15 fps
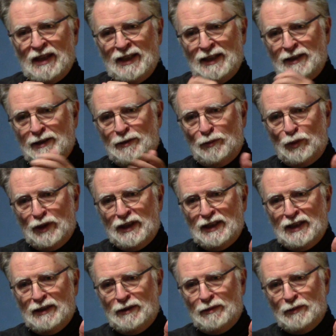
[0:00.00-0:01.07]
He didn't bring
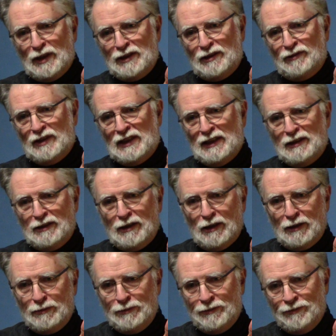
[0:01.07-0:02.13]
in much of an
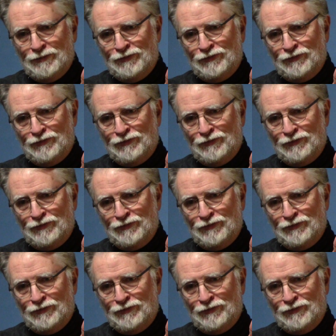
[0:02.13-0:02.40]
income.